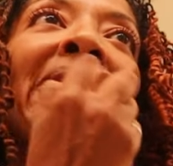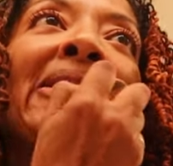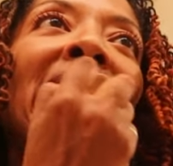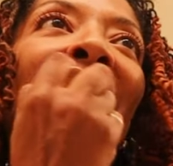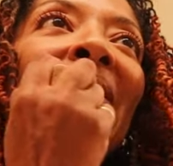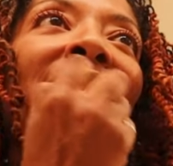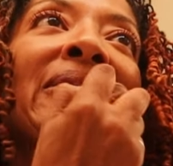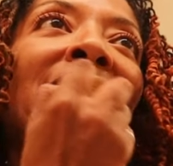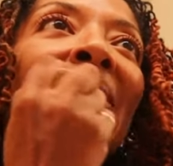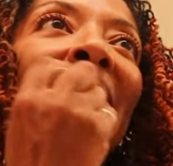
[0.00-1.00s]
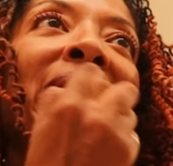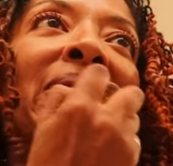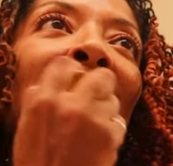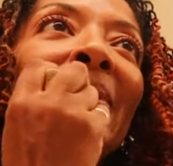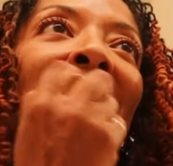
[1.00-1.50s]
And then there
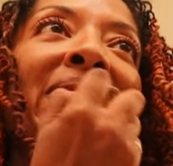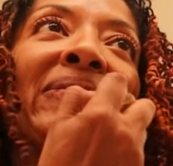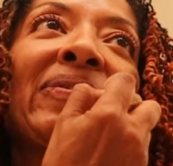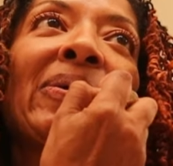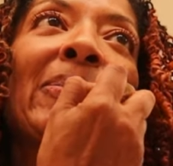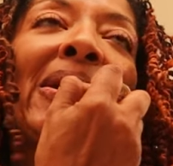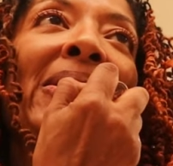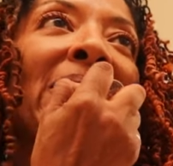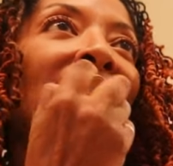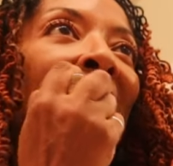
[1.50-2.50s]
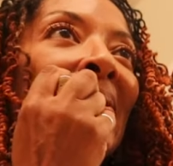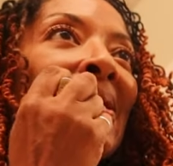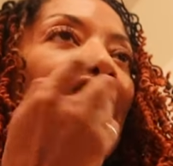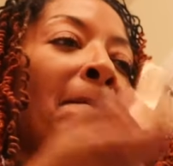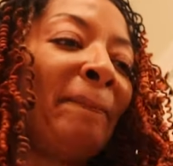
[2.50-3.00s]
should be some football
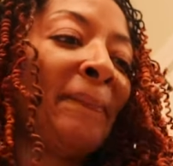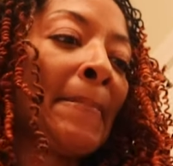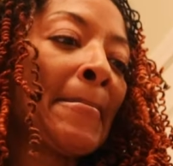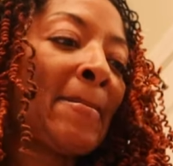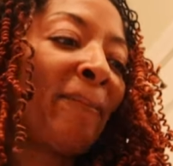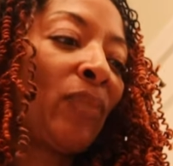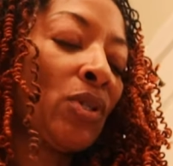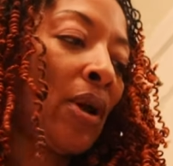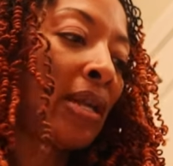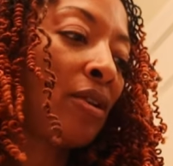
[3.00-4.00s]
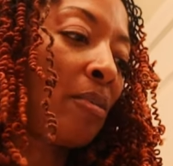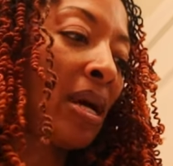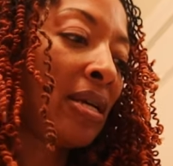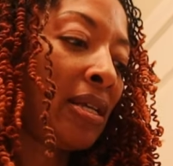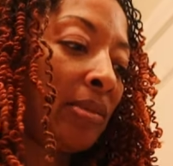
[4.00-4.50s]
on. So I know
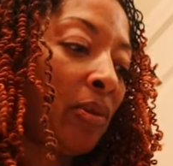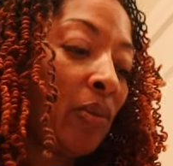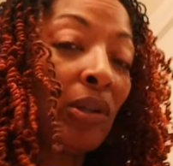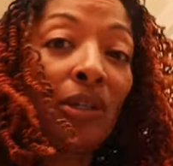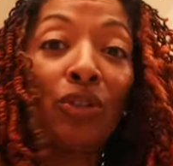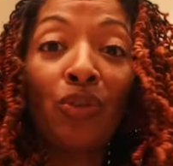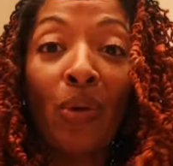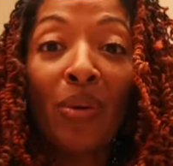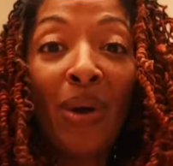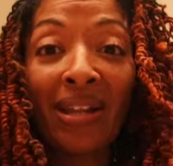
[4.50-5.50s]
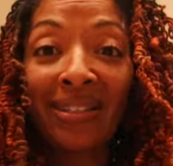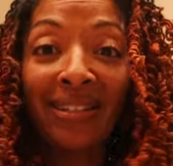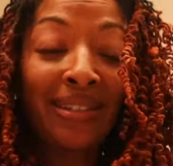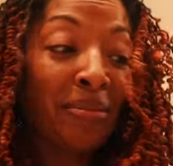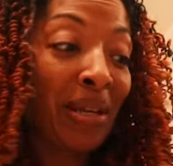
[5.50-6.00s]
my husband will enjoy
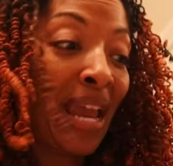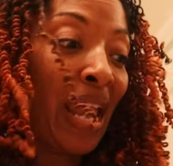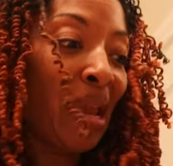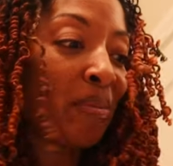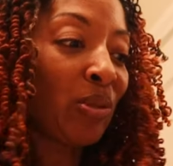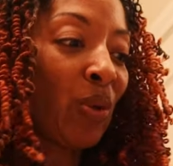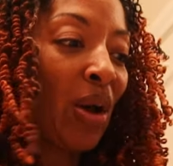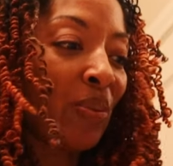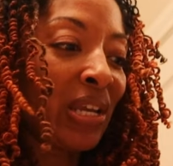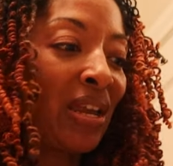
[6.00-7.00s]
watching some games while we